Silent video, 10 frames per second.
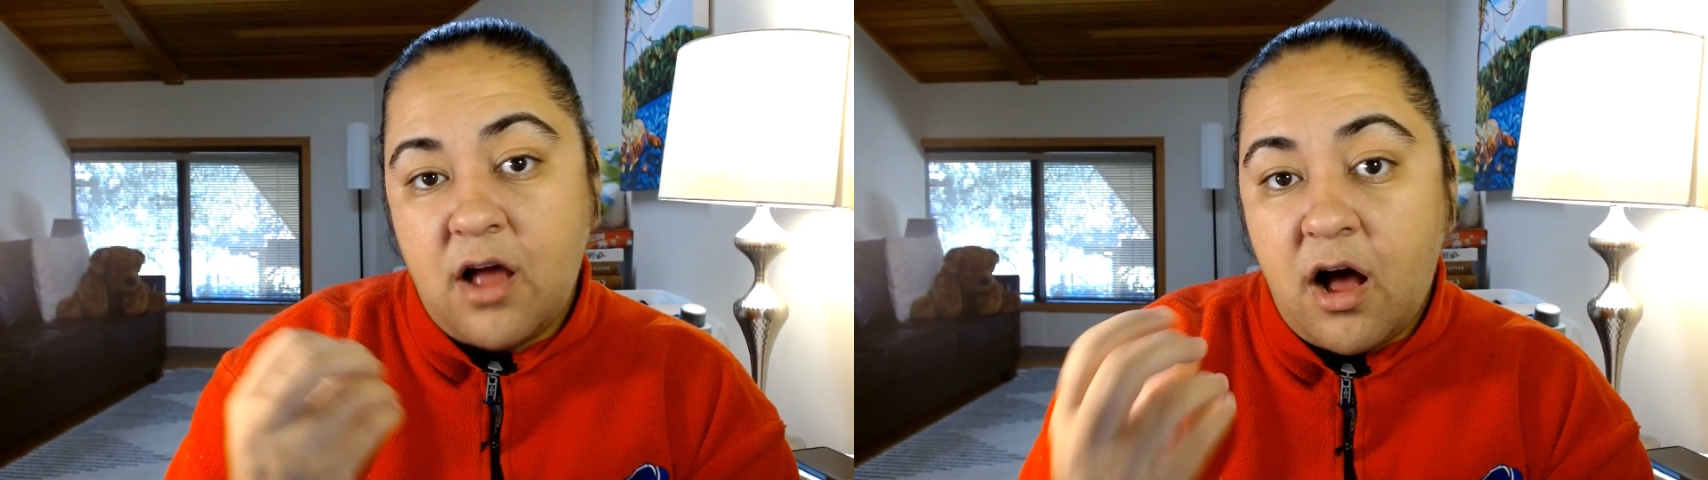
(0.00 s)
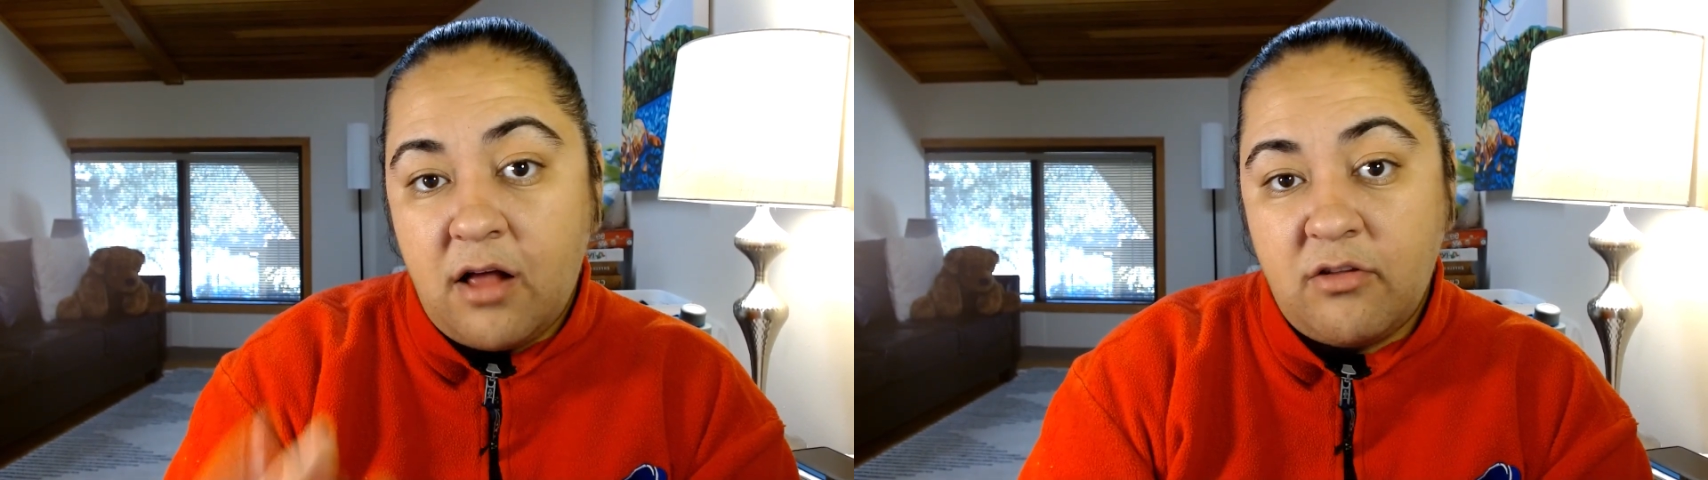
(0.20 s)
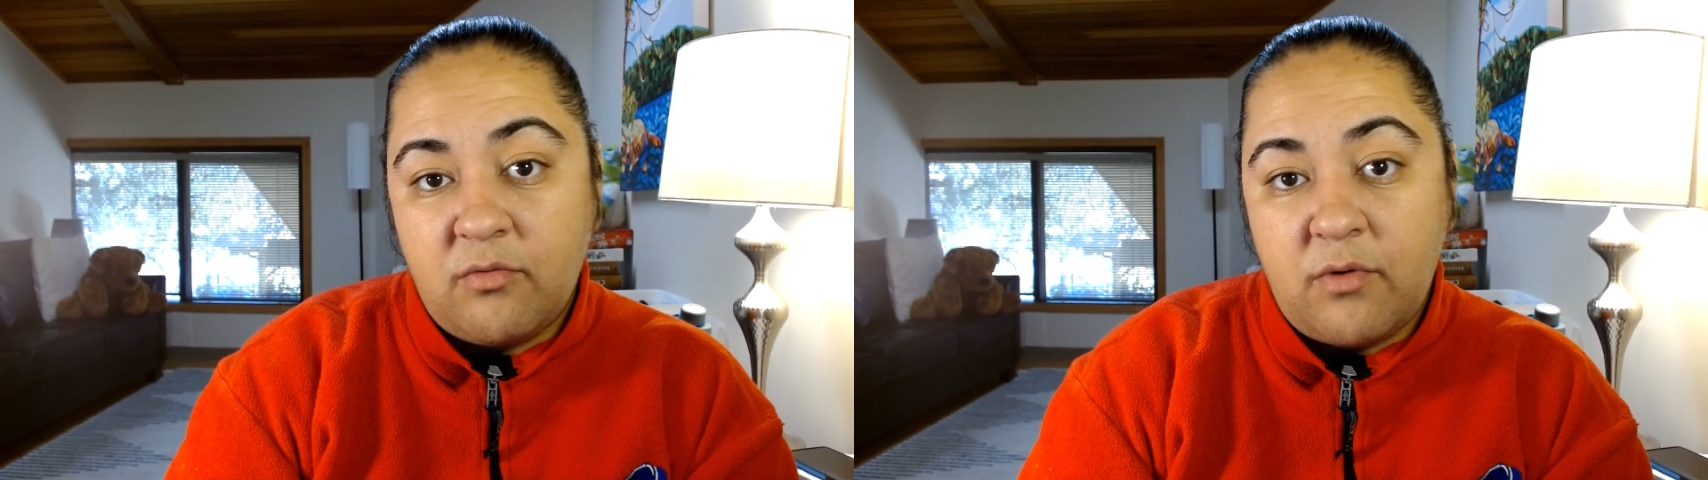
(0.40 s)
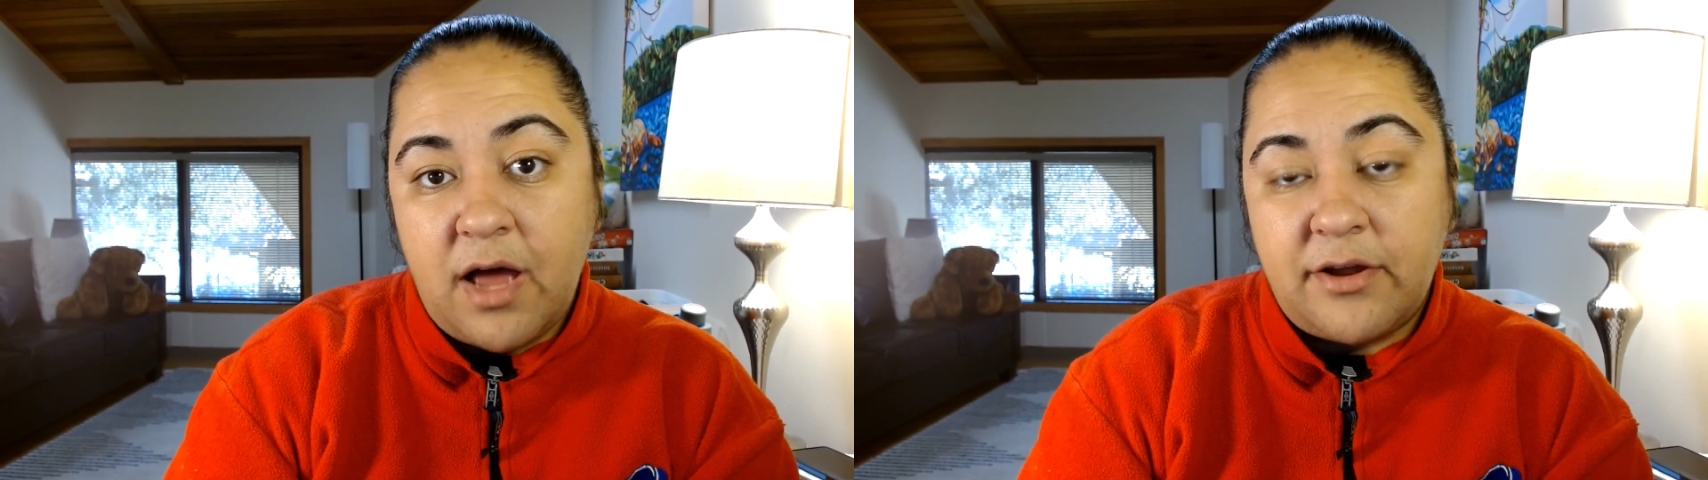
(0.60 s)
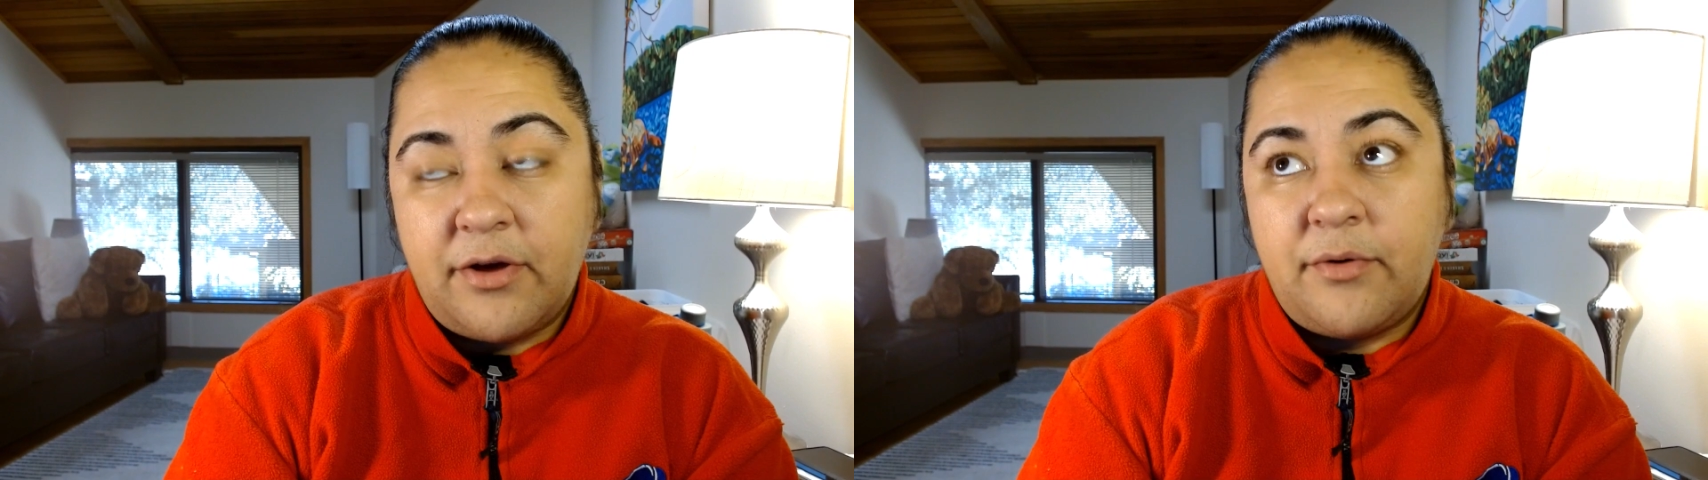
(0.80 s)

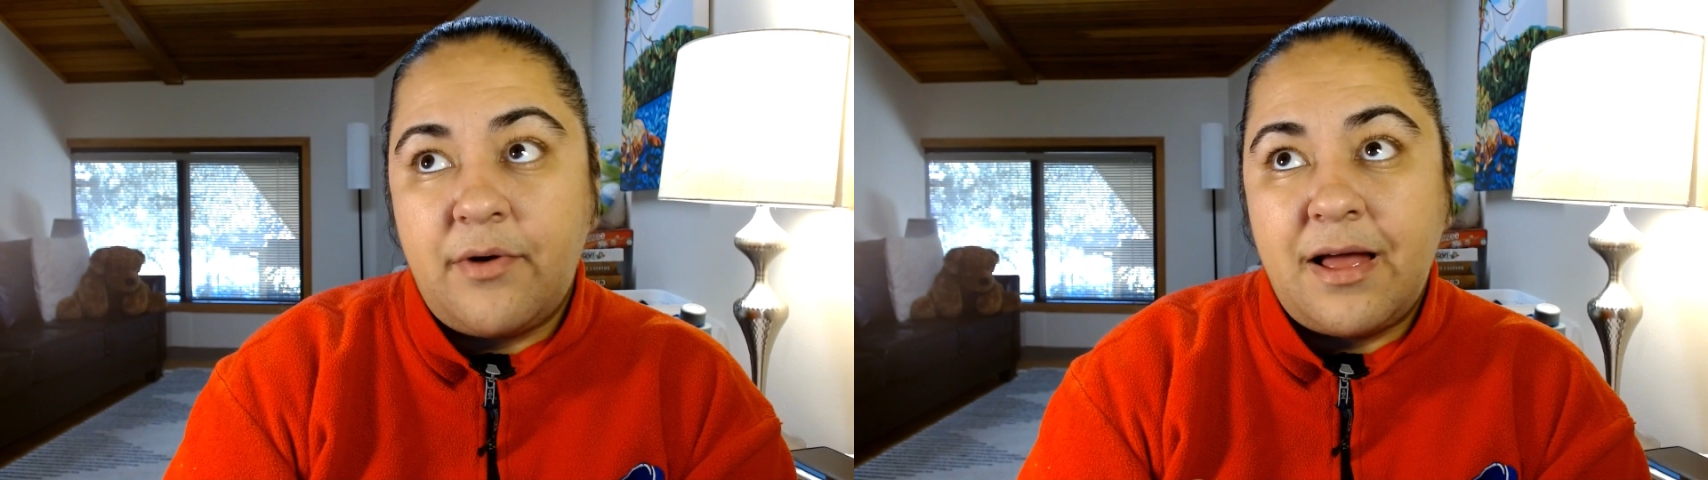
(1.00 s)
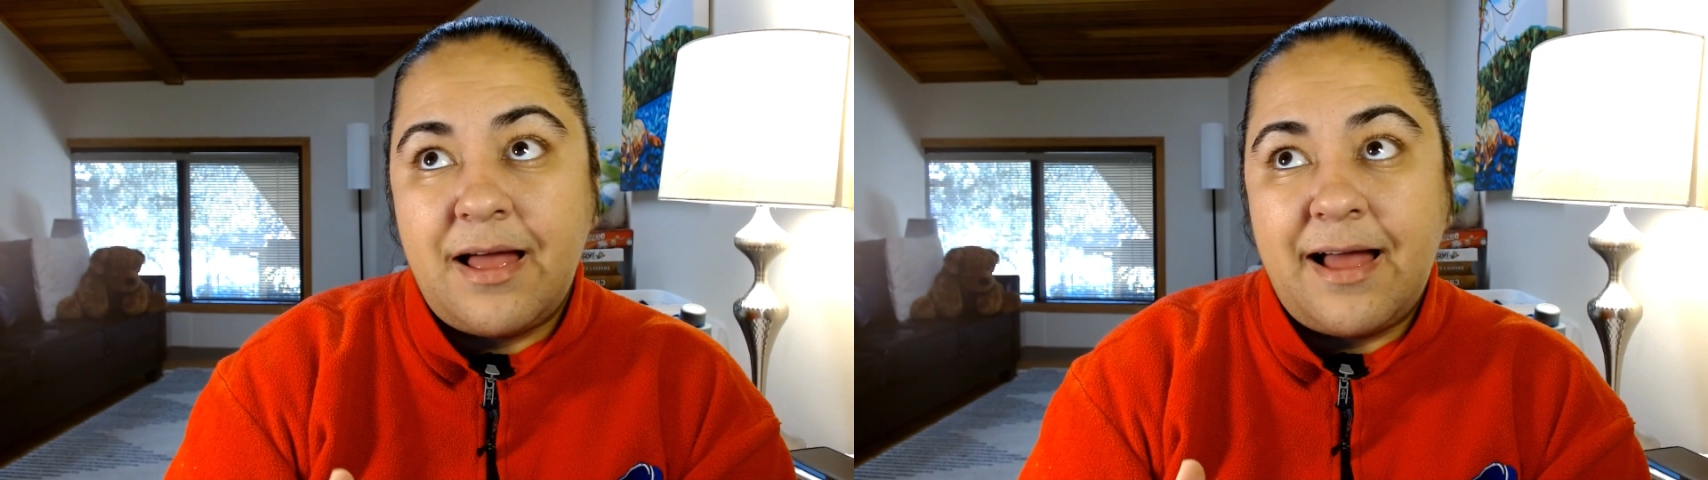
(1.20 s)
Colorado,